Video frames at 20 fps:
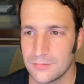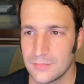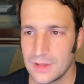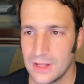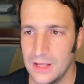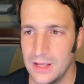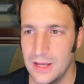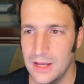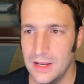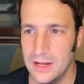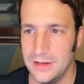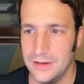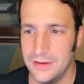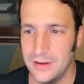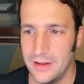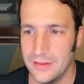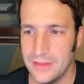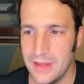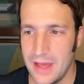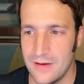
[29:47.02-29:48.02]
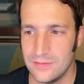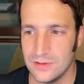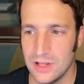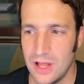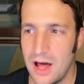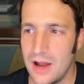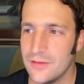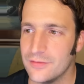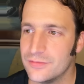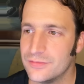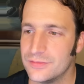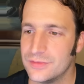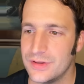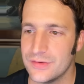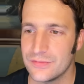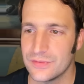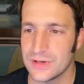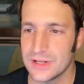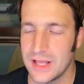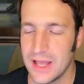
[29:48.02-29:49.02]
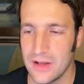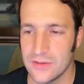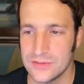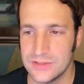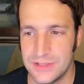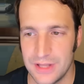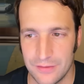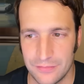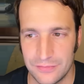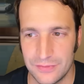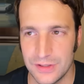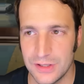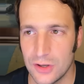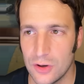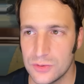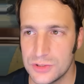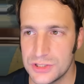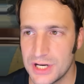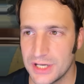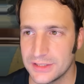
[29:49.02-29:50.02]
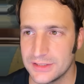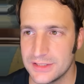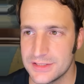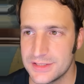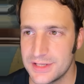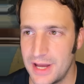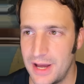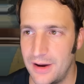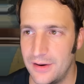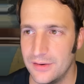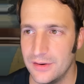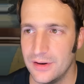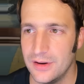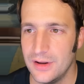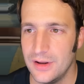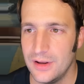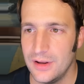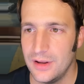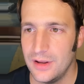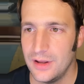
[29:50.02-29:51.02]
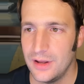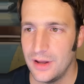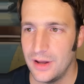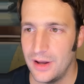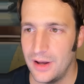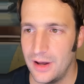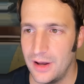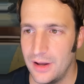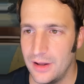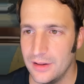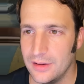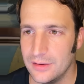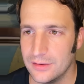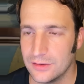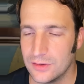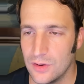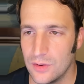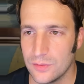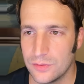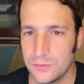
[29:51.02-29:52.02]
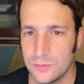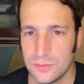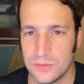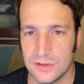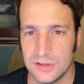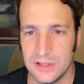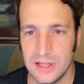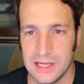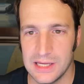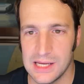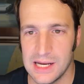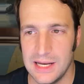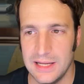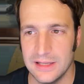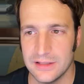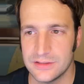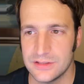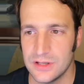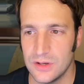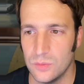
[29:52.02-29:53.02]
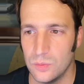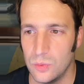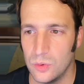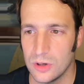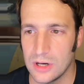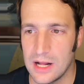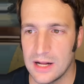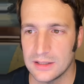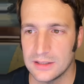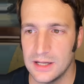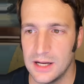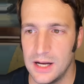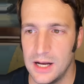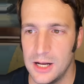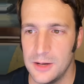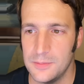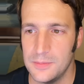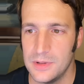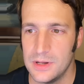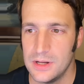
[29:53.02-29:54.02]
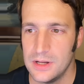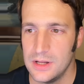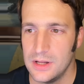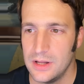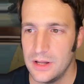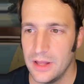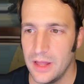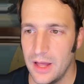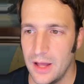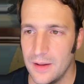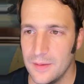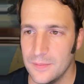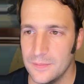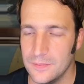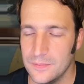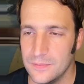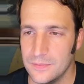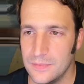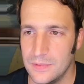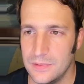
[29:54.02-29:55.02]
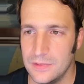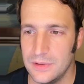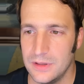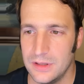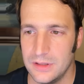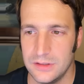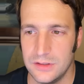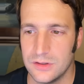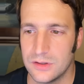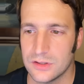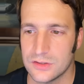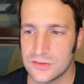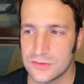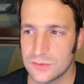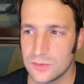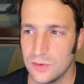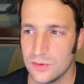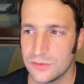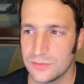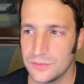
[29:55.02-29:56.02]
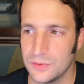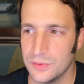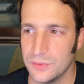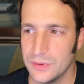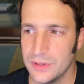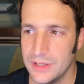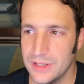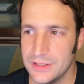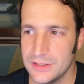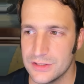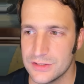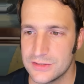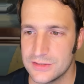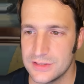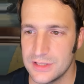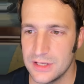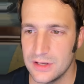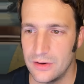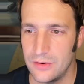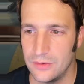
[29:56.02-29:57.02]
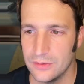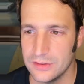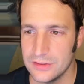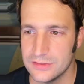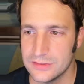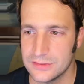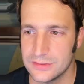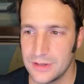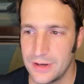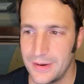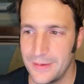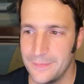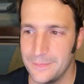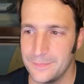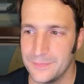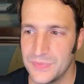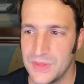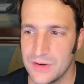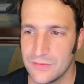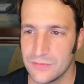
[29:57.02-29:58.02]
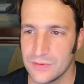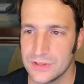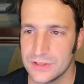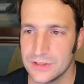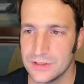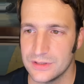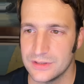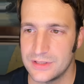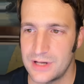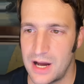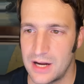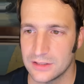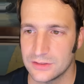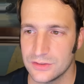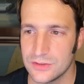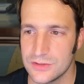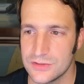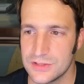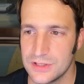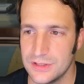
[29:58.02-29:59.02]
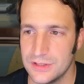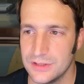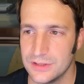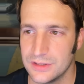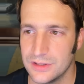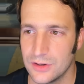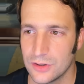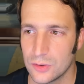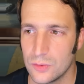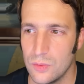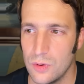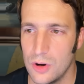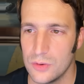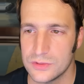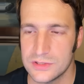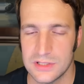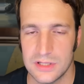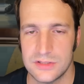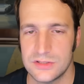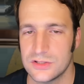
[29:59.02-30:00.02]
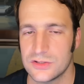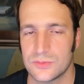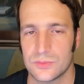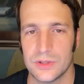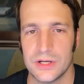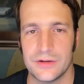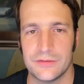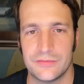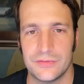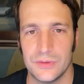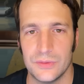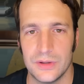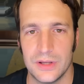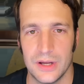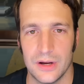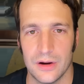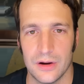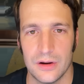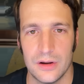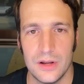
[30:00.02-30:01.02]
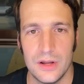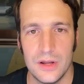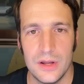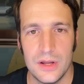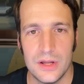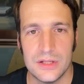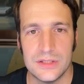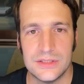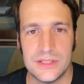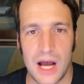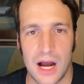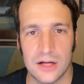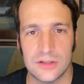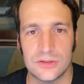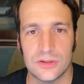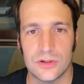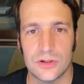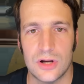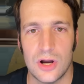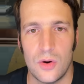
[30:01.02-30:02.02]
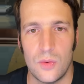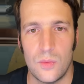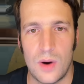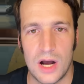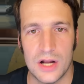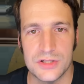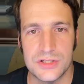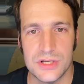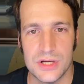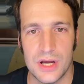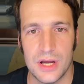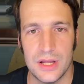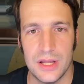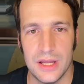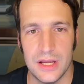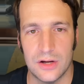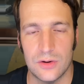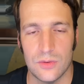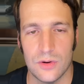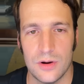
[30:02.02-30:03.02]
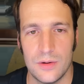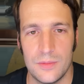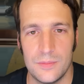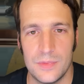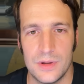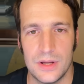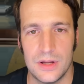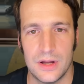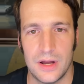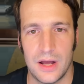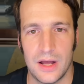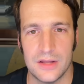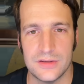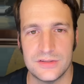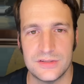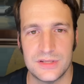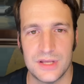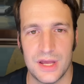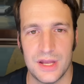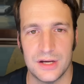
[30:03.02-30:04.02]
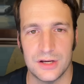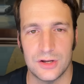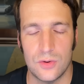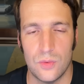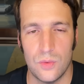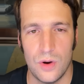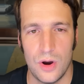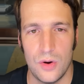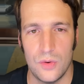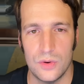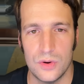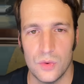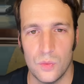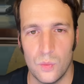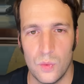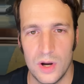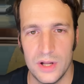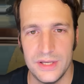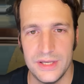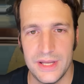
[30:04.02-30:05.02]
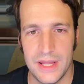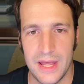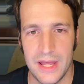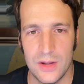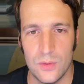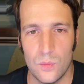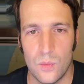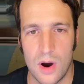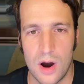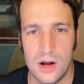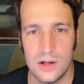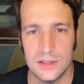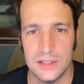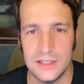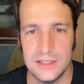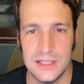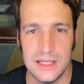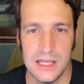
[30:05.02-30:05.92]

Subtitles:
have a lot of different accounts. Definitely go check this out. Go through the link at antiwar.com. You could scroll through it and just see all these different doctors and their quotes. Let's just read a few here. Dr. Khawaja Ikram said, quote, "One day while in the